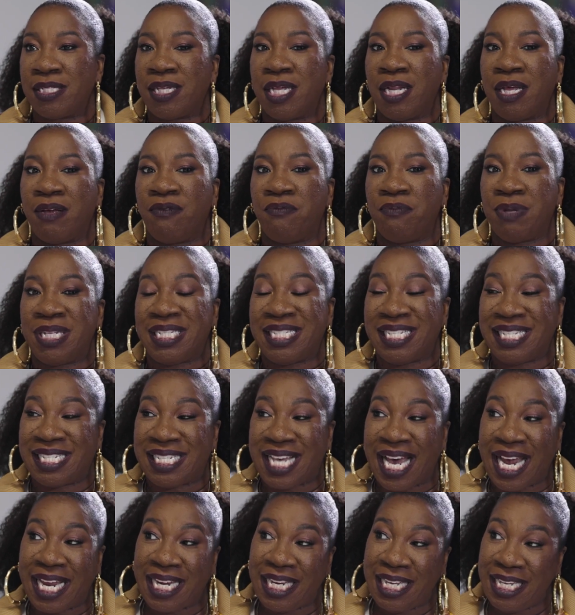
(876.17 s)
that have been
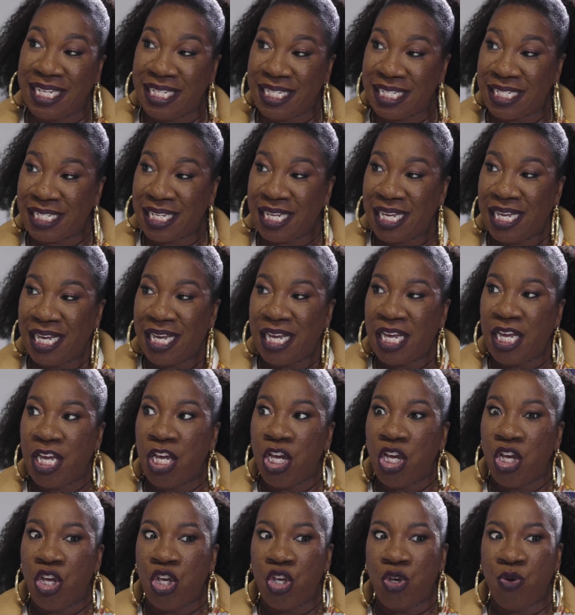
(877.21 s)
silenced,
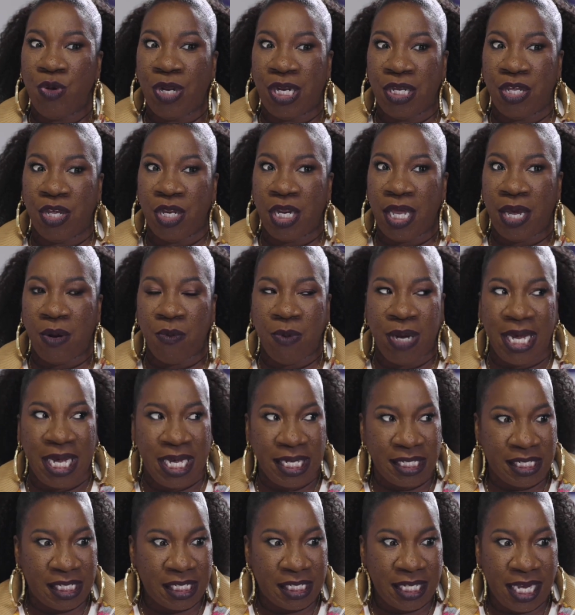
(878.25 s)
you're like, wait,
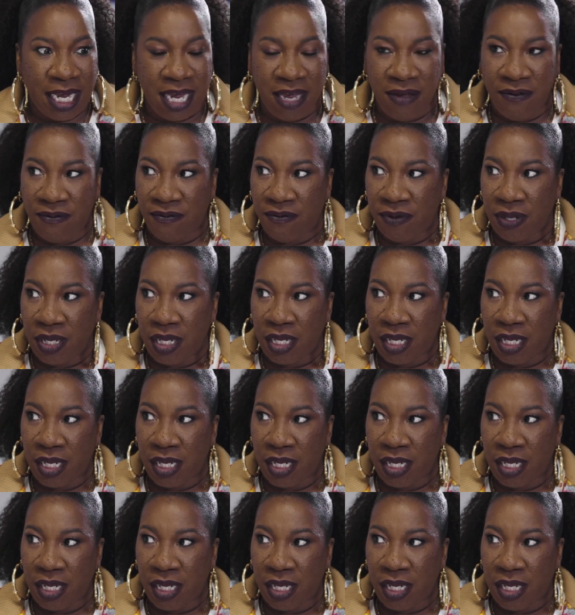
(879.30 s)
it's safe?